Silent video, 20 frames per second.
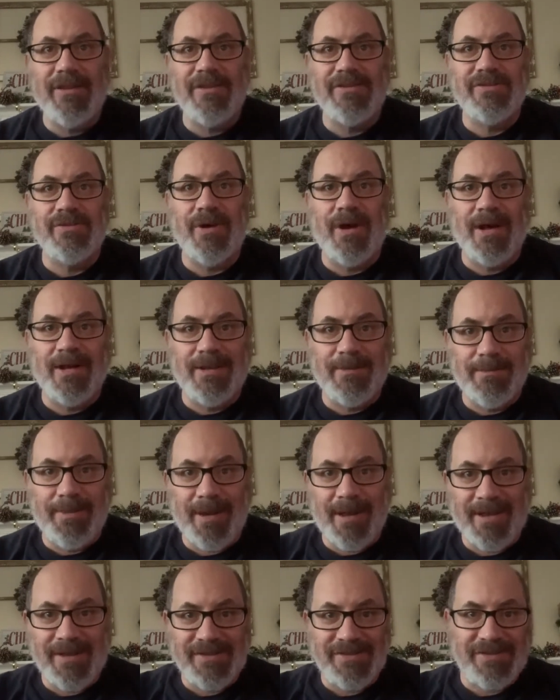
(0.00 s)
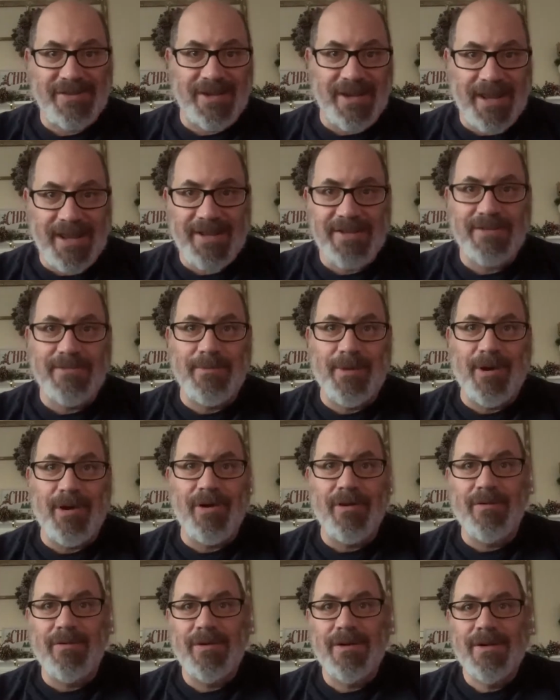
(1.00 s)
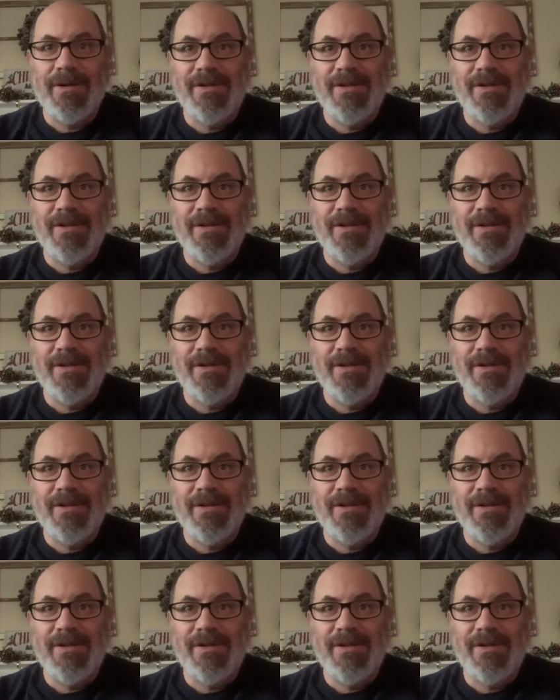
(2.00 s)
This will occupy us today, tomorrow,